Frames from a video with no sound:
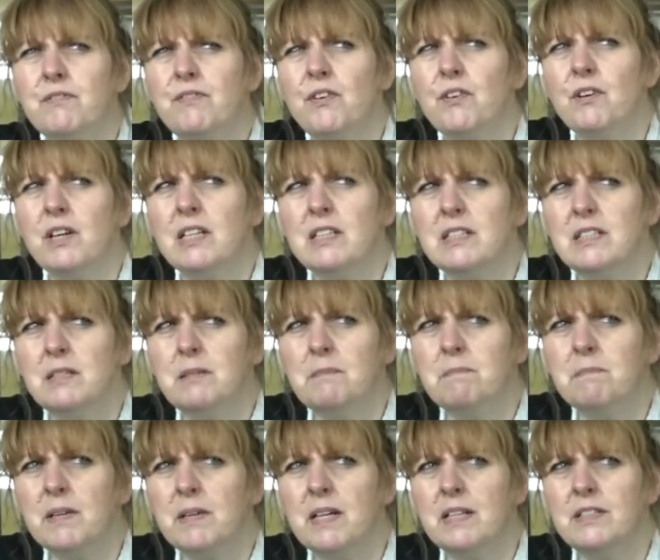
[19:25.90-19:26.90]
Four girls,
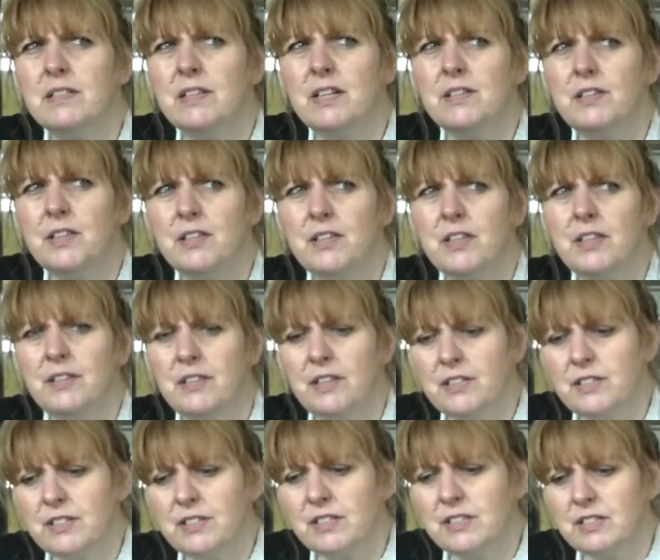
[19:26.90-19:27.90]

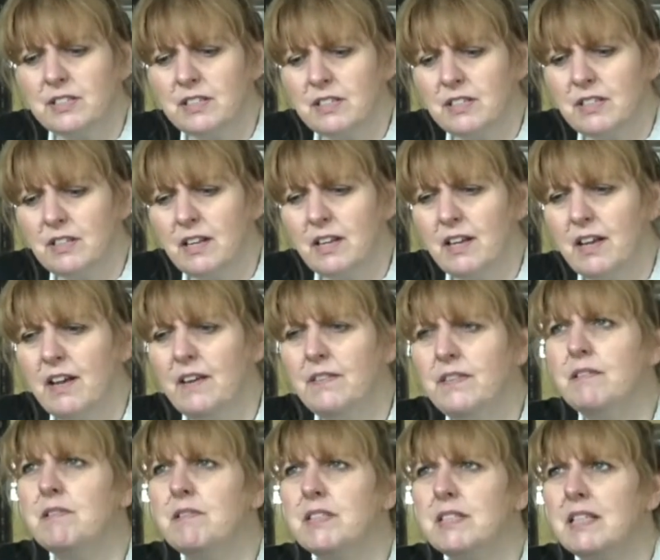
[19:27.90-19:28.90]
and then there
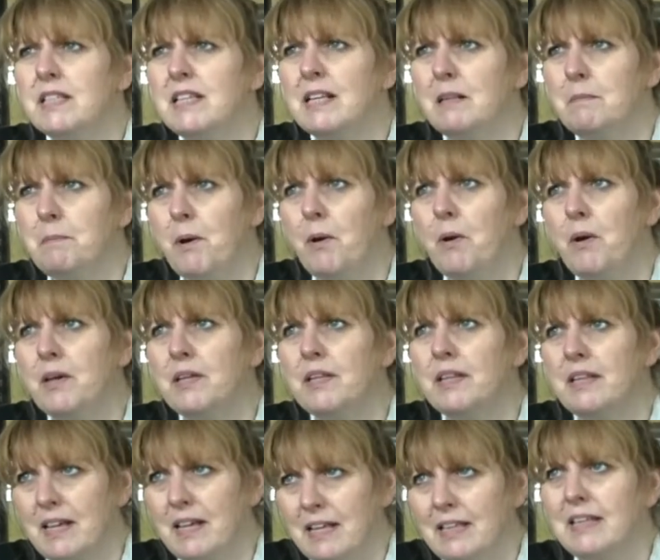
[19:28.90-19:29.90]
was
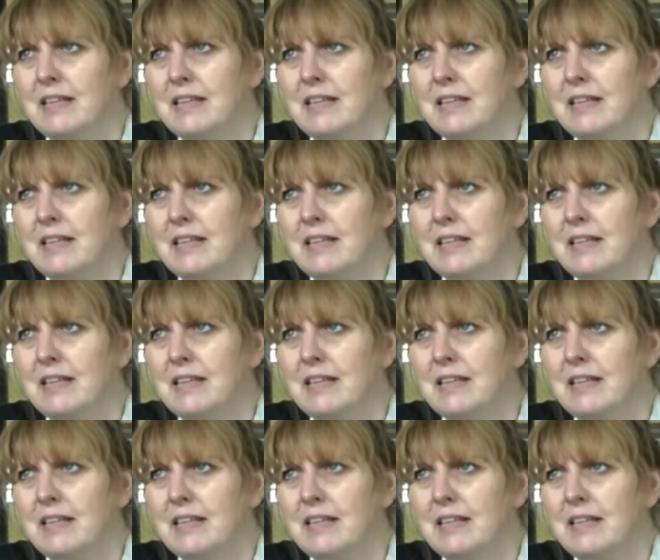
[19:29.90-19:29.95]
Alexei.